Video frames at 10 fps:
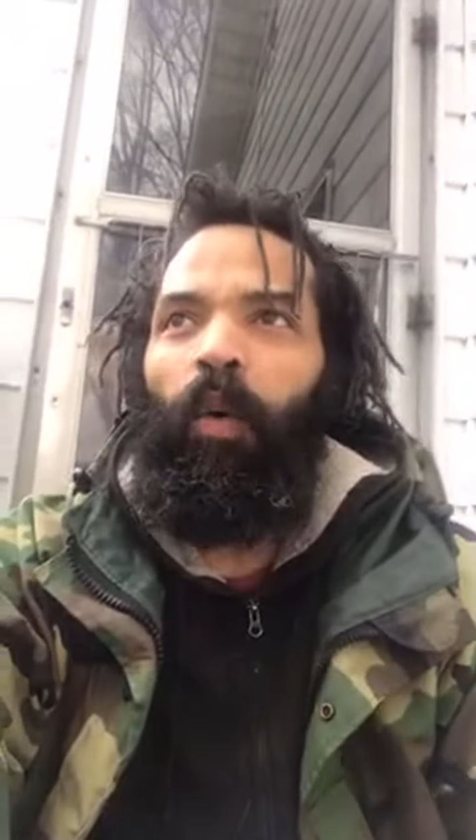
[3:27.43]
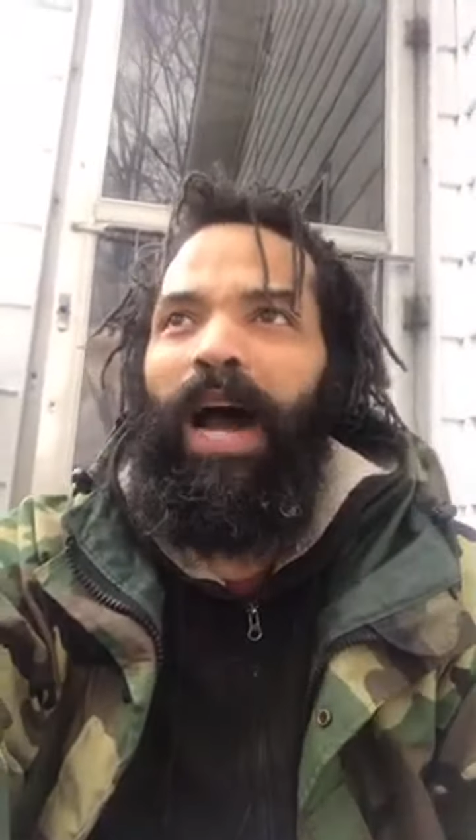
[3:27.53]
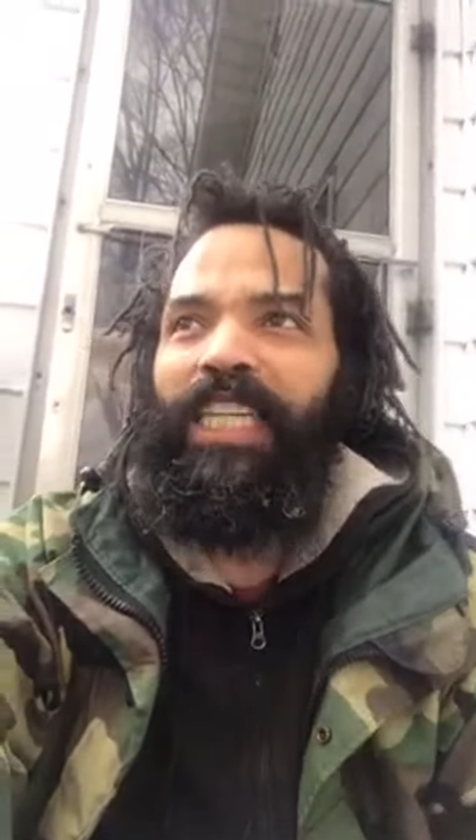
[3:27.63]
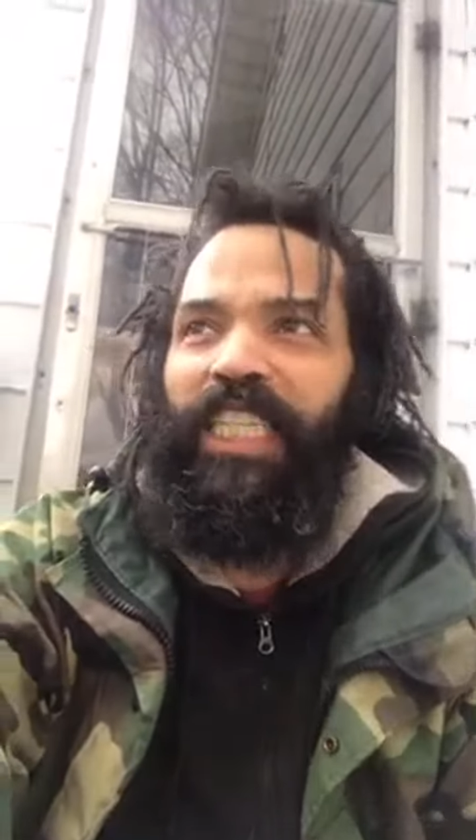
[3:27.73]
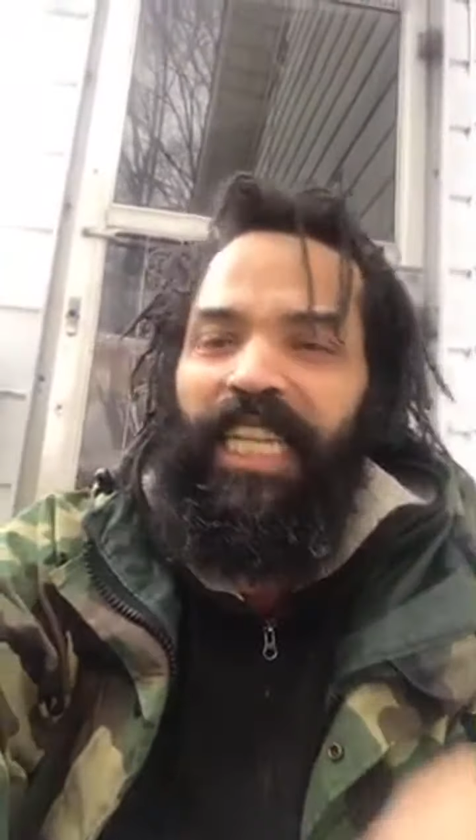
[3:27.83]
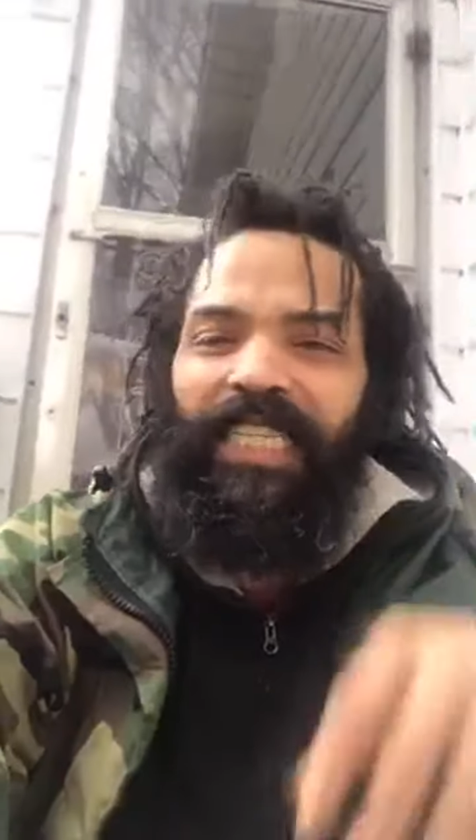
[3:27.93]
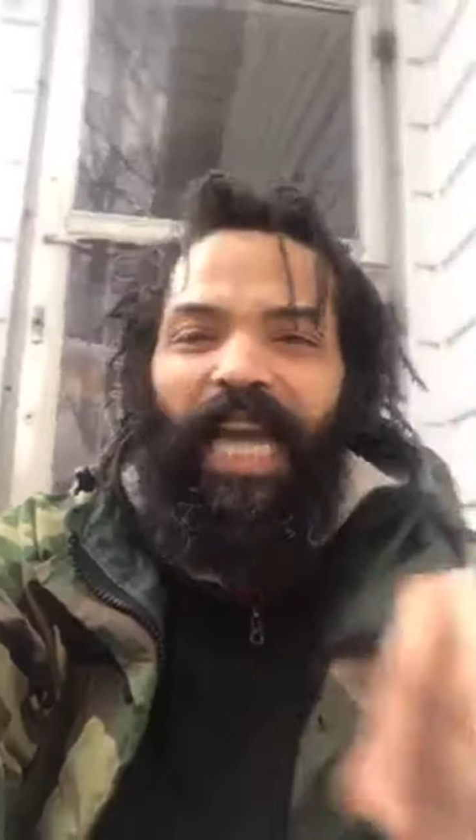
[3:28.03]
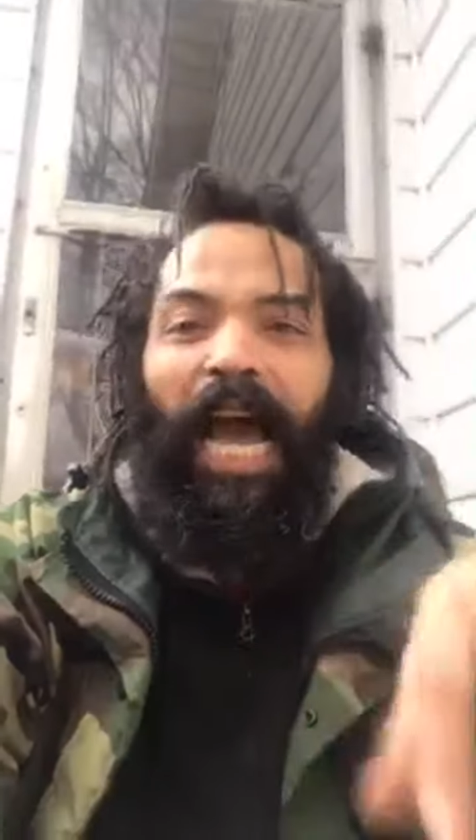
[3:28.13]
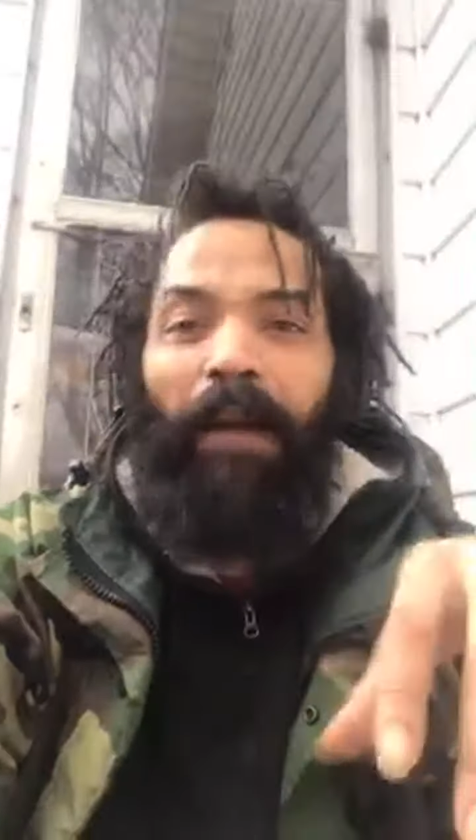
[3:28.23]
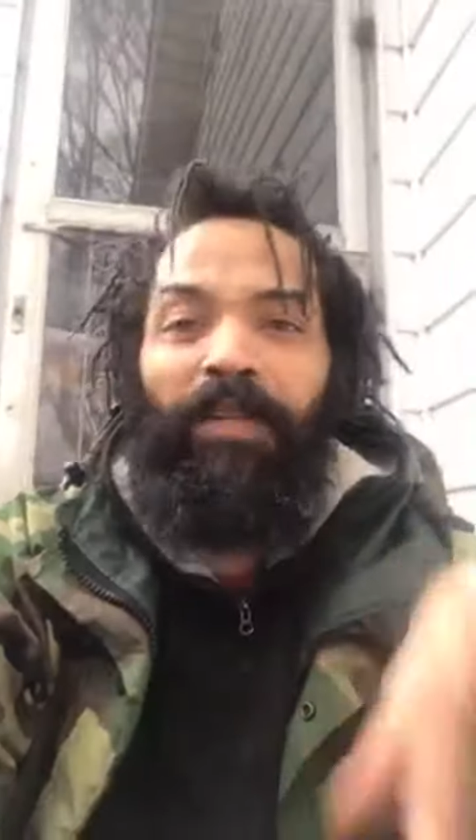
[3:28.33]
watch in a
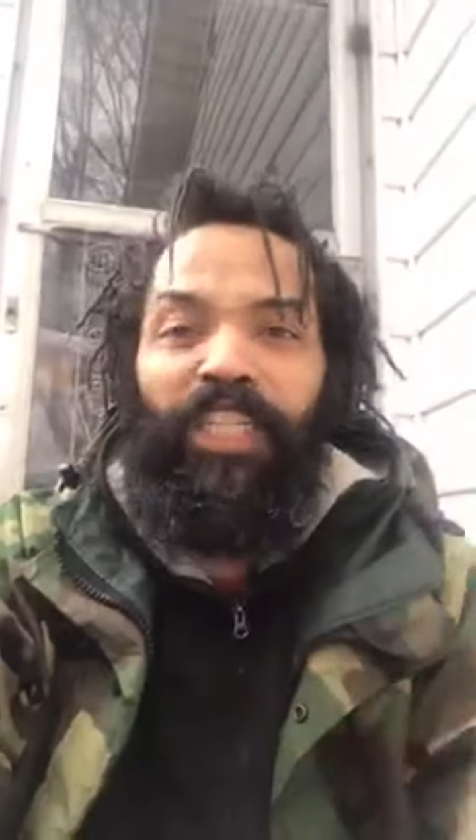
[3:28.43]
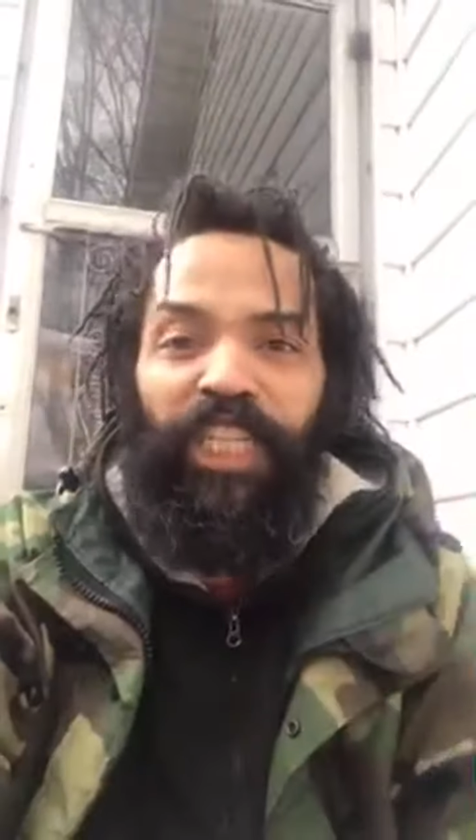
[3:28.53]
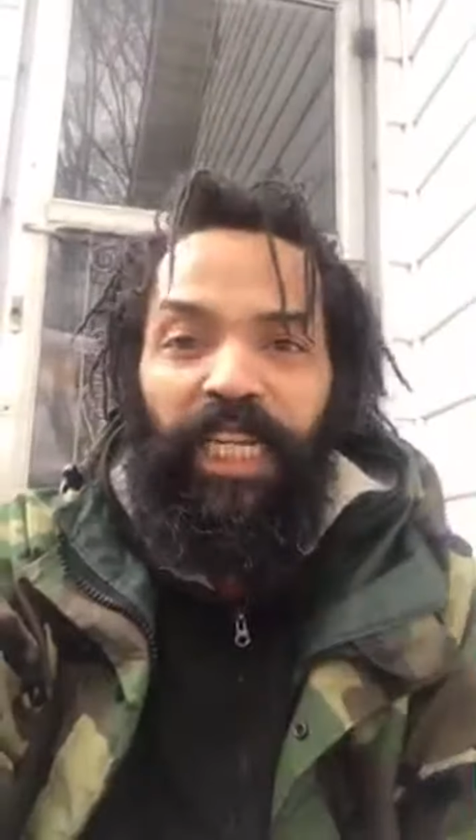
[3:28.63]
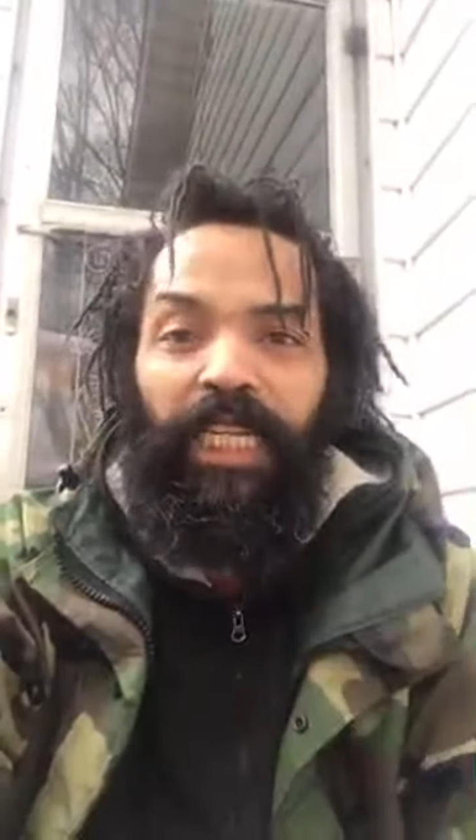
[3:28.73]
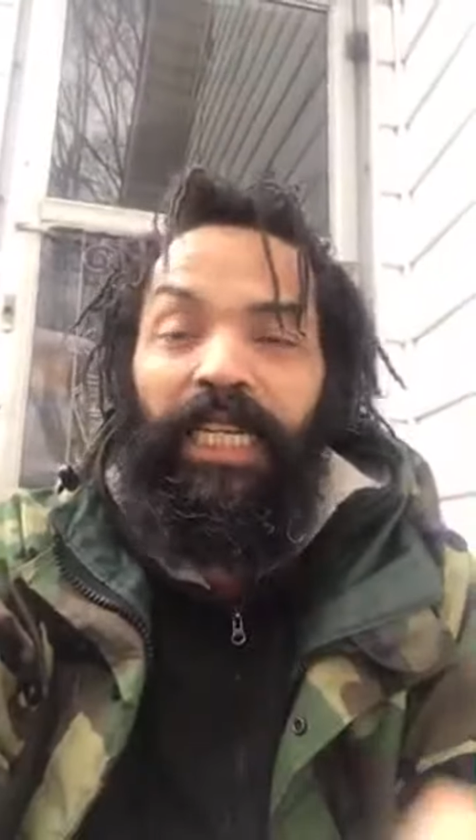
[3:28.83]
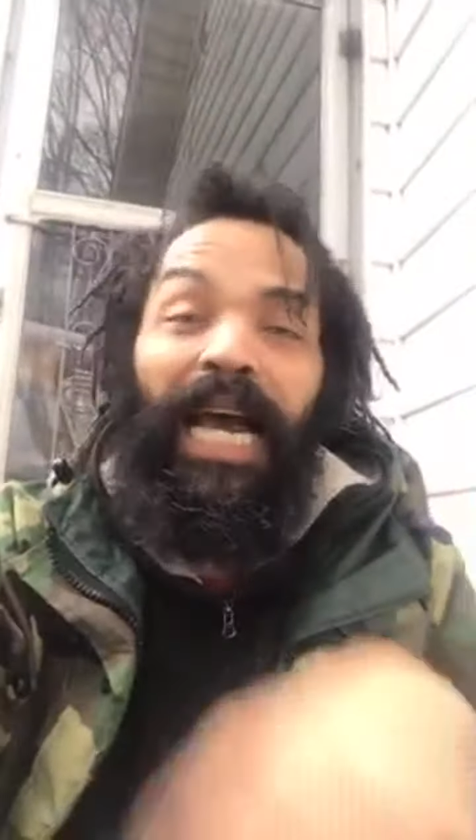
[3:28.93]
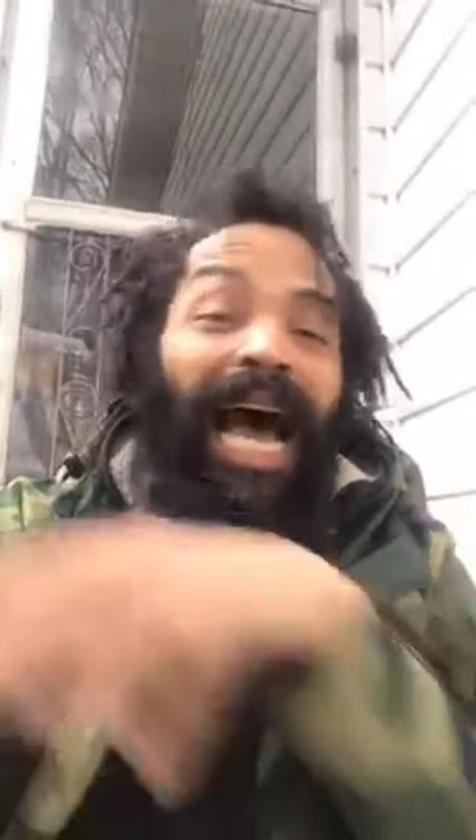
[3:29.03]
time machine.